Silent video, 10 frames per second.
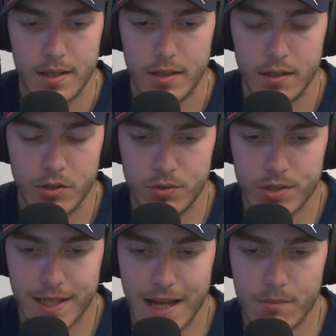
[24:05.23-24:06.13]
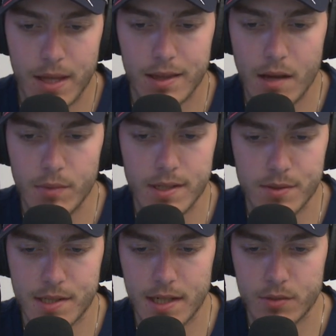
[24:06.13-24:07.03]
You just can't make that many
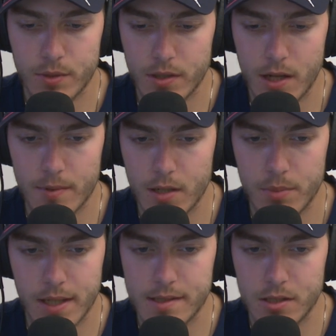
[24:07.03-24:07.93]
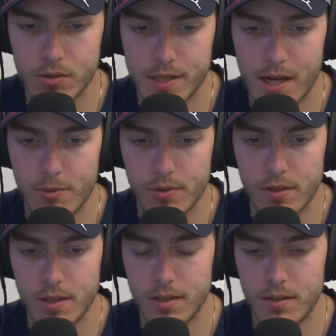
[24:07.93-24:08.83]
mistakes when you're coming up against Lewis
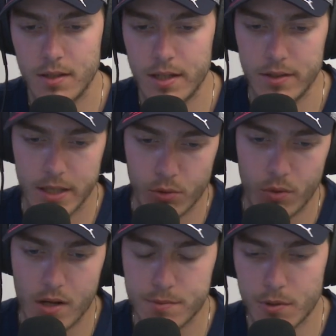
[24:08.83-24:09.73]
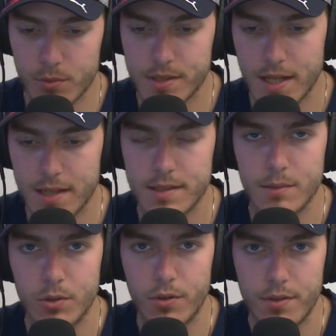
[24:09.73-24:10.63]
Hamilton, and Nico Rosberg was saying
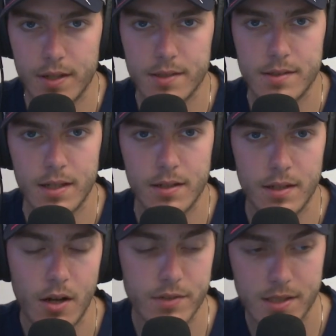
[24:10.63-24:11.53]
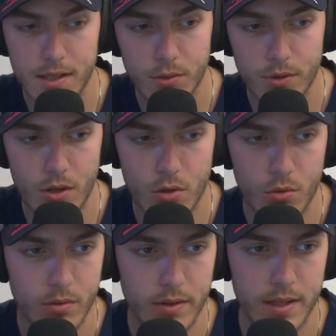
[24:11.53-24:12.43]
similar things, and obviously he would
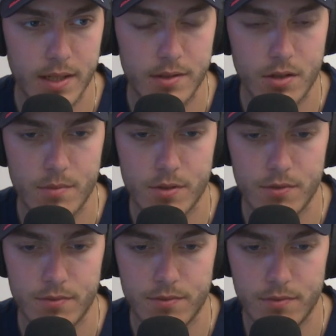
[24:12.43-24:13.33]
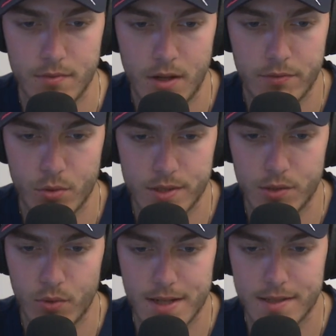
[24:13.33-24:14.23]
know in terms of course,
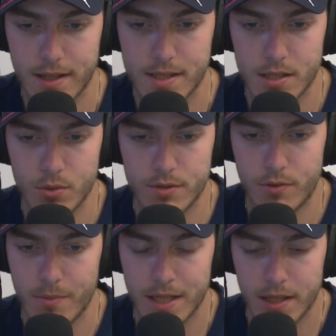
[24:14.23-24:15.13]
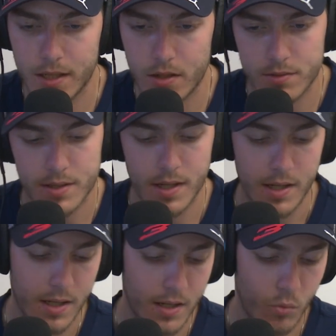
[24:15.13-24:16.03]
he raced against Lewis for many years,
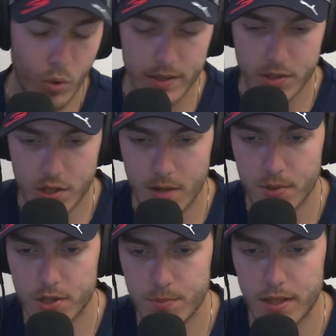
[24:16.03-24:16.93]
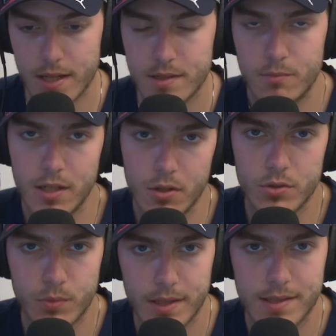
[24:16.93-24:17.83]
won the championship against him. He
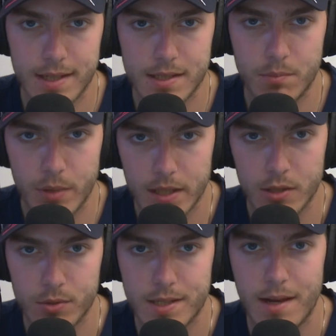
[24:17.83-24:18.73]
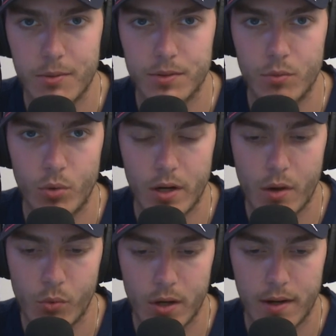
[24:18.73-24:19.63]
knows what it takes to beat Lewis Hamilton
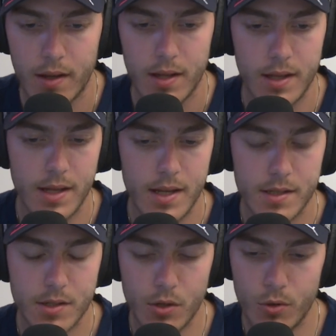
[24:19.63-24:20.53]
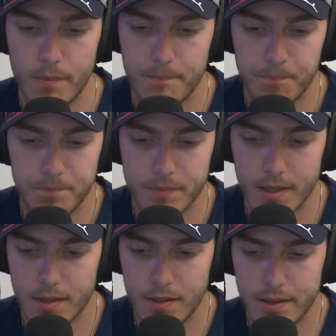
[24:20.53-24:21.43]
one-on-one. So,
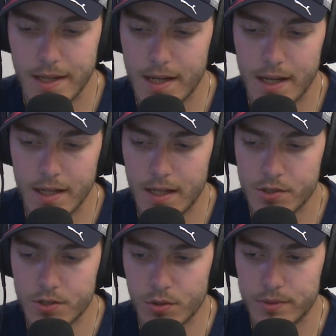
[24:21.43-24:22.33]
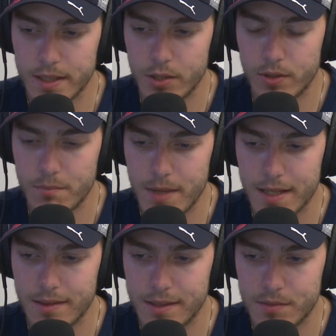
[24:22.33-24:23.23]
yeah, I just don't think you can
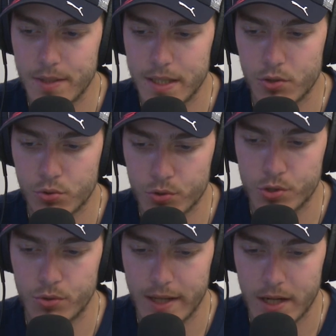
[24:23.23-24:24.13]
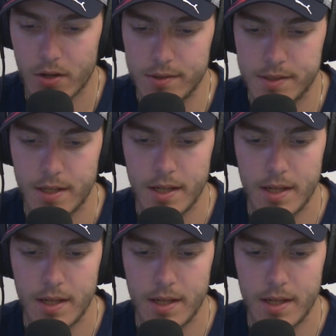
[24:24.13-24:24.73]
make this many crucial errors.